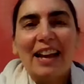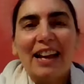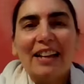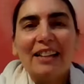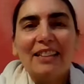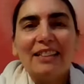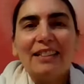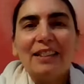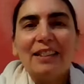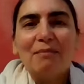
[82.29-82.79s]

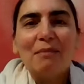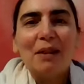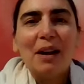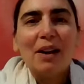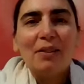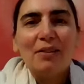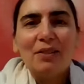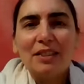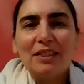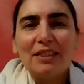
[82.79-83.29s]
And
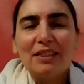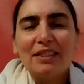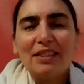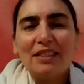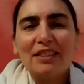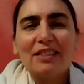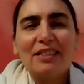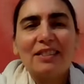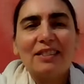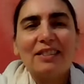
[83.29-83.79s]
somehow it's
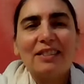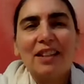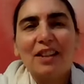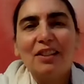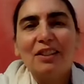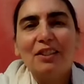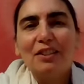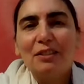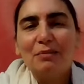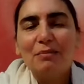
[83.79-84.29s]
just
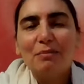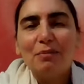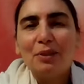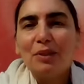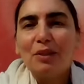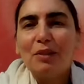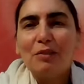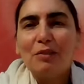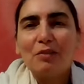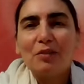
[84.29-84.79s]
such a
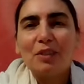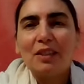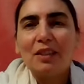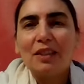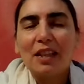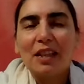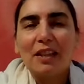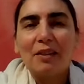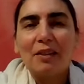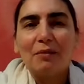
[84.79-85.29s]
beautiful
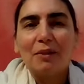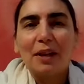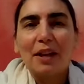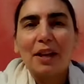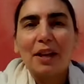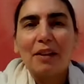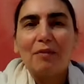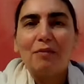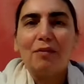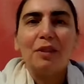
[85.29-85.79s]
thing
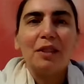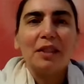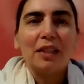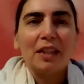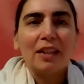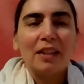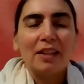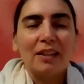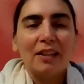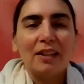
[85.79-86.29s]
where
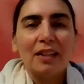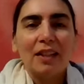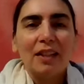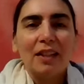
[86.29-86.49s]
everything